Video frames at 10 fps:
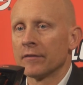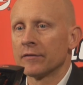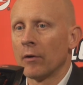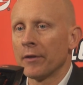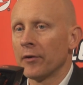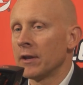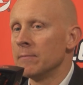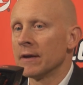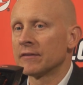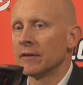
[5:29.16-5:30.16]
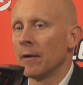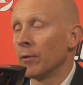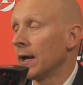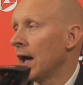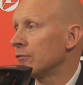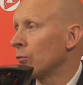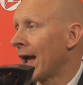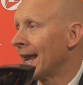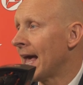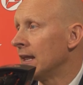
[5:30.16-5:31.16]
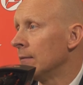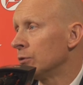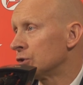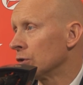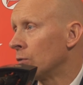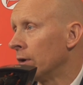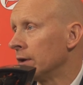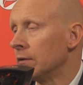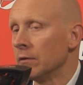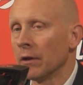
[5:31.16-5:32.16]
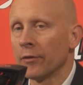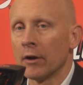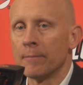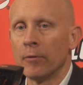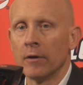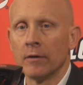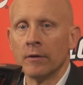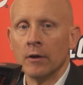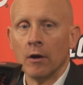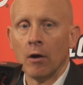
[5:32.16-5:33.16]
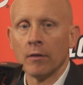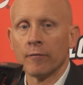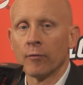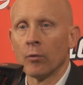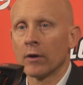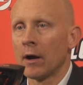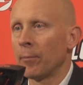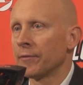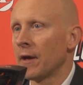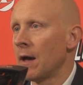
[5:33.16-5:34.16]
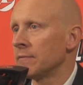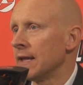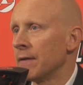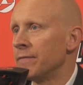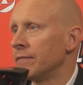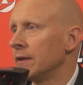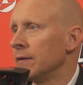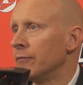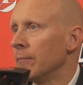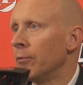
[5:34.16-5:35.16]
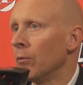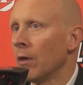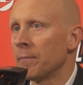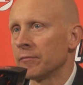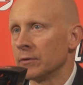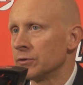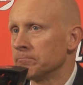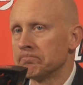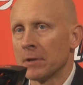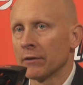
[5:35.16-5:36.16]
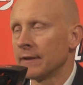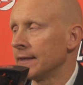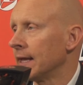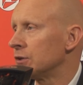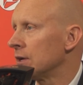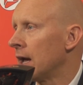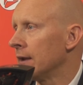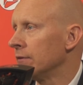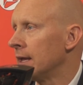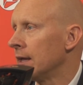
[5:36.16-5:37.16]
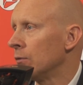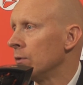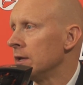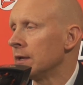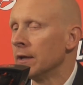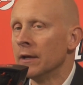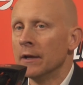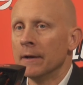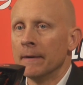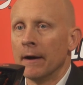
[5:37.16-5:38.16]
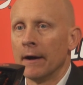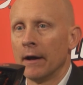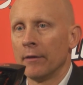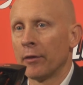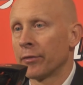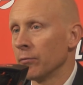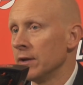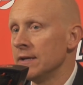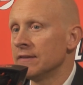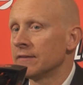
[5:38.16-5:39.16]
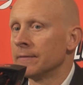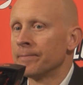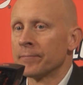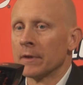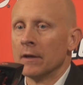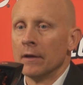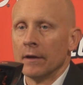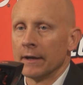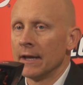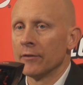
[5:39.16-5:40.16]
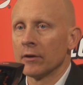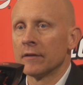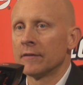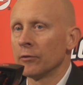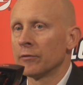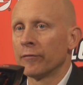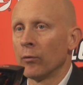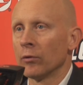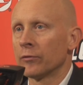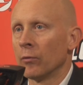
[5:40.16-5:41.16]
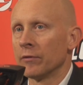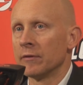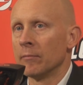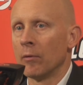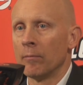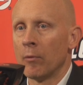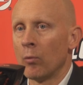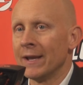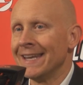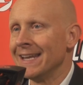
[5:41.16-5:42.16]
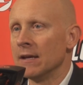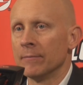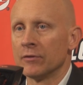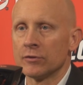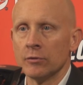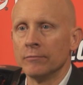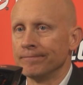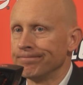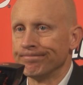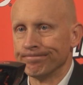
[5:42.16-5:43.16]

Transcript: So I thought he mixed it up when guys ran at him, which they're going to do. I thought he put it on the floor a couple times and had 15-foot pull-ups, which I'll take that shot every day of the week. The threes, again, they're going to tilt the floor towards him, but we need him to shoot